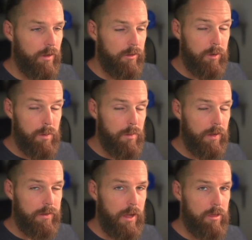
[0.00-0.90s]

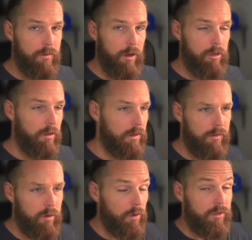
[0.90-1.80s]
Supabase Edge functions,
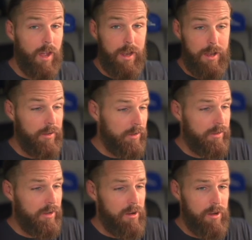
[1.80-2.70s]
even though it's not
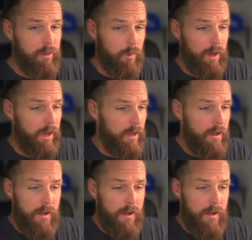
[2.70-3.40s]
necessary the way